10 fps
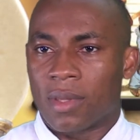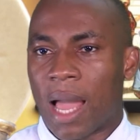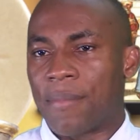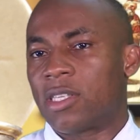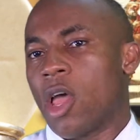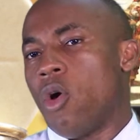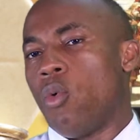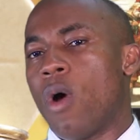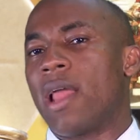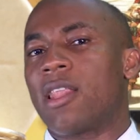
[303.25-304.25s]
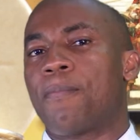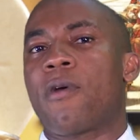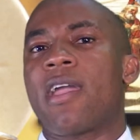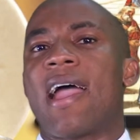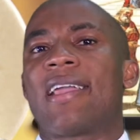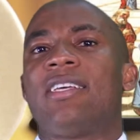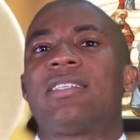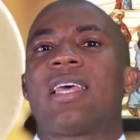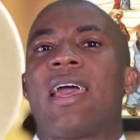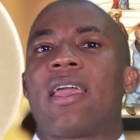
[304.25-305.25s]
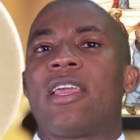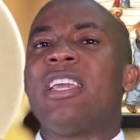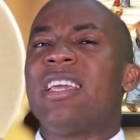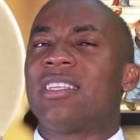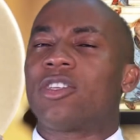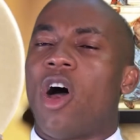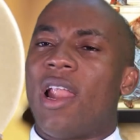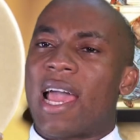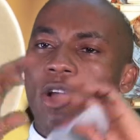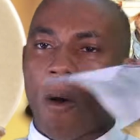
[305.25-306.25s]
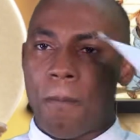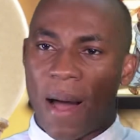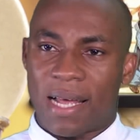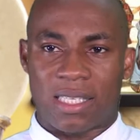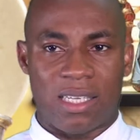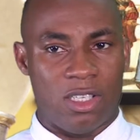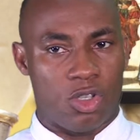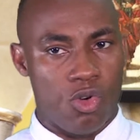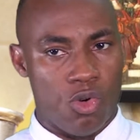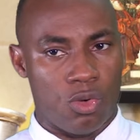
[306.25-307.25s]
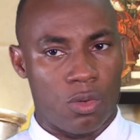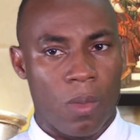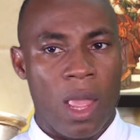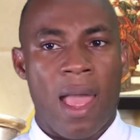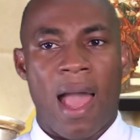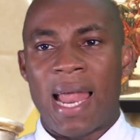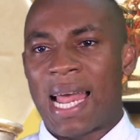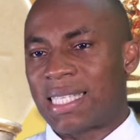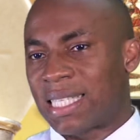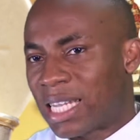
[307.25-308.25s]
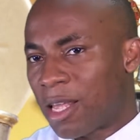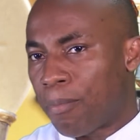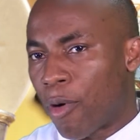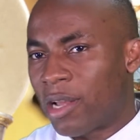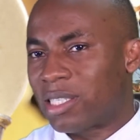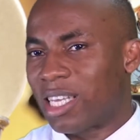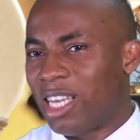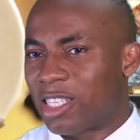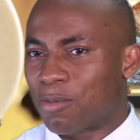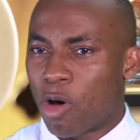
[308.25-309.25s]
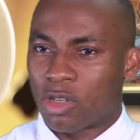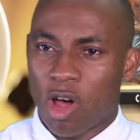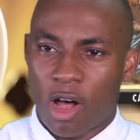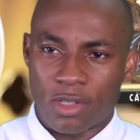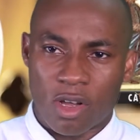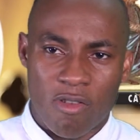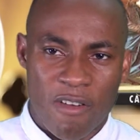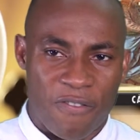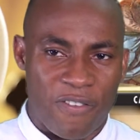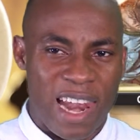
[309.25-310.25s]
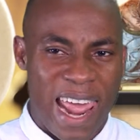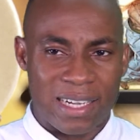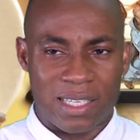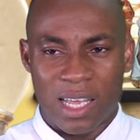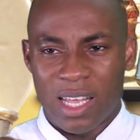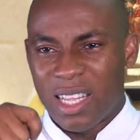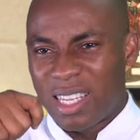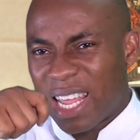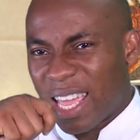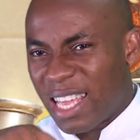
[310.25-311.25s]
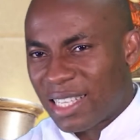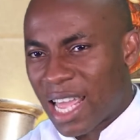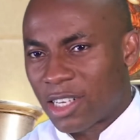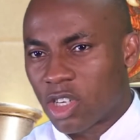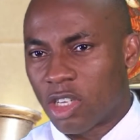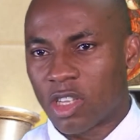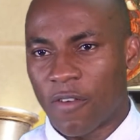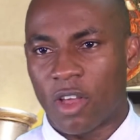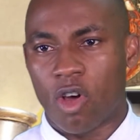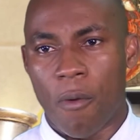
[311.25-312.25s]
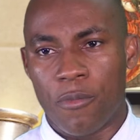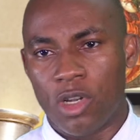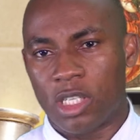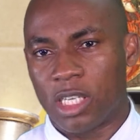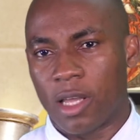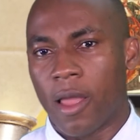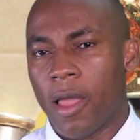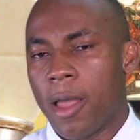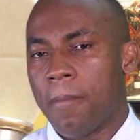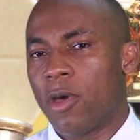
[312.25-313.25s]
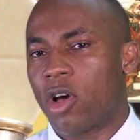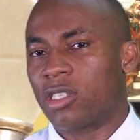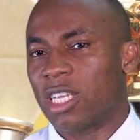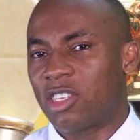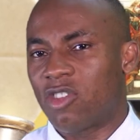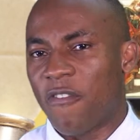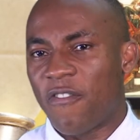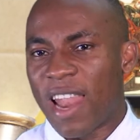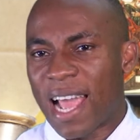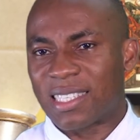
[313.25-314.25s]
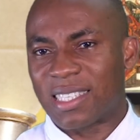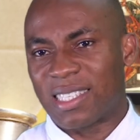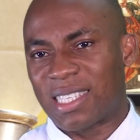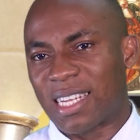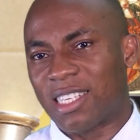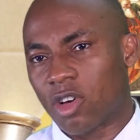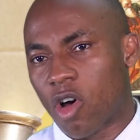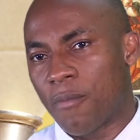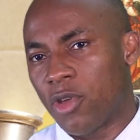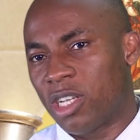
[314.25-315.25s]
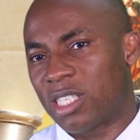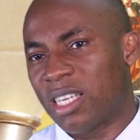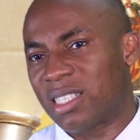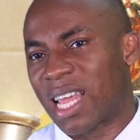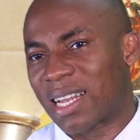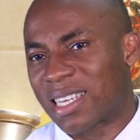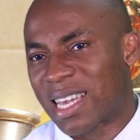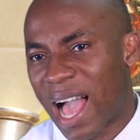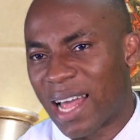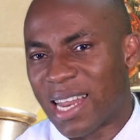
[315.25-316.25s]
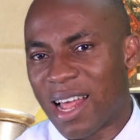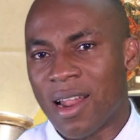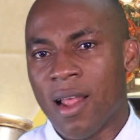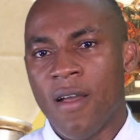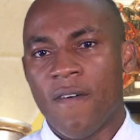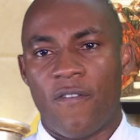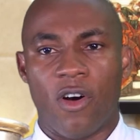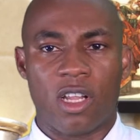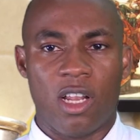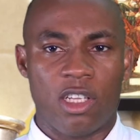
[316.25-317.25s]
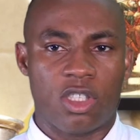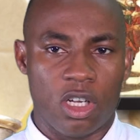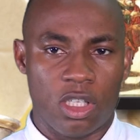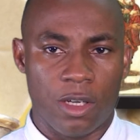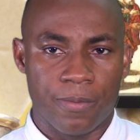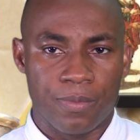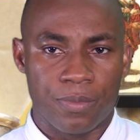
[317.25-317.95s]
That means when the prayer is all-encompassing, is good. And at certain points, it must also reflect the intentions of the community, because it reflects certain communities that gathered for the liturgy.